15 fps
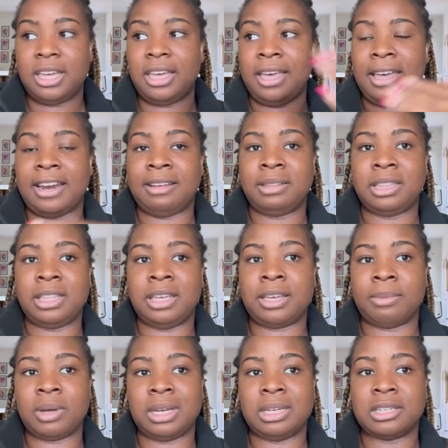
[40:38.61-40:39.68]
And I think
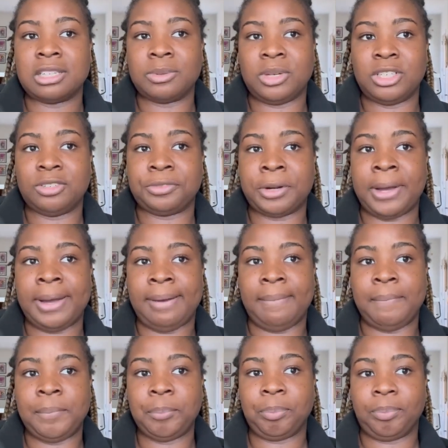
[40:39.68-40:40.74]
I'm going to switch
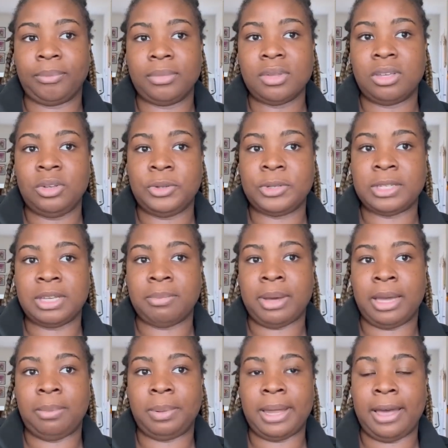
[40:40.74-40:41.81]
from using my
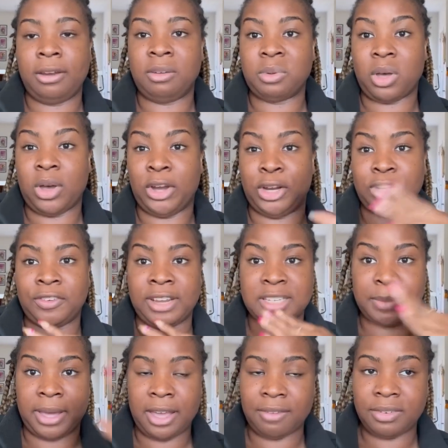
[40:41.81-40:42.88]
platinum card as
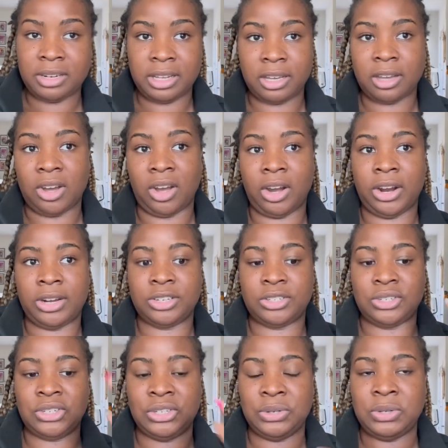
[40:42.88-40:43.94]
my everyday card
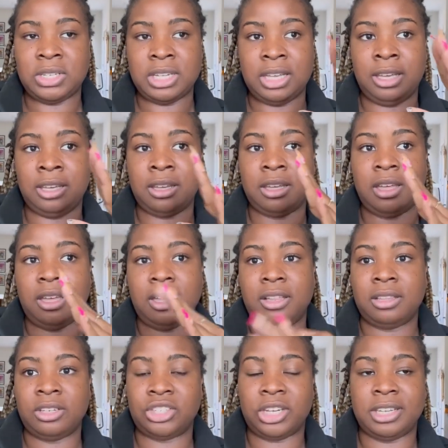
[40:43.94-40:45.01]
to using
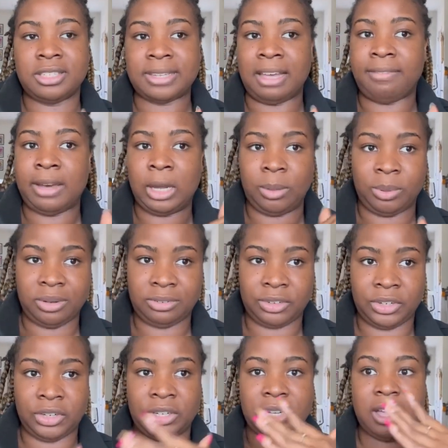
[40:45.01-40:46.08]
the Chase Sapphire
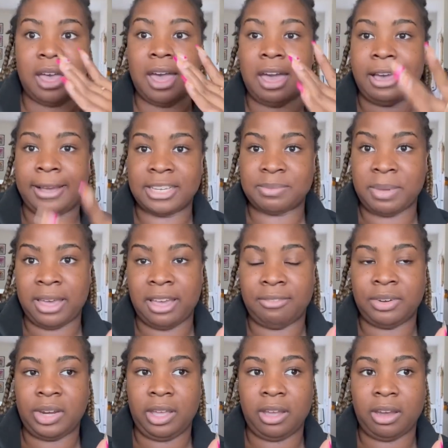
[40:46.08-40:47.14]
Preferred as my
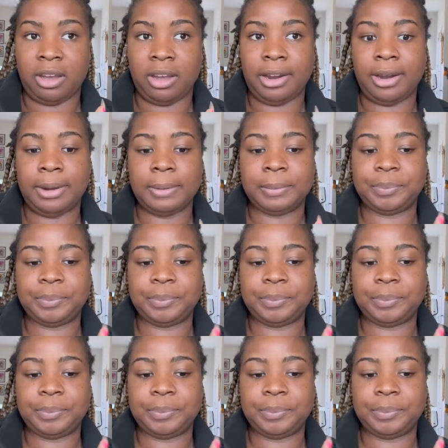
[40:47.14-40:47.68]
everyday card.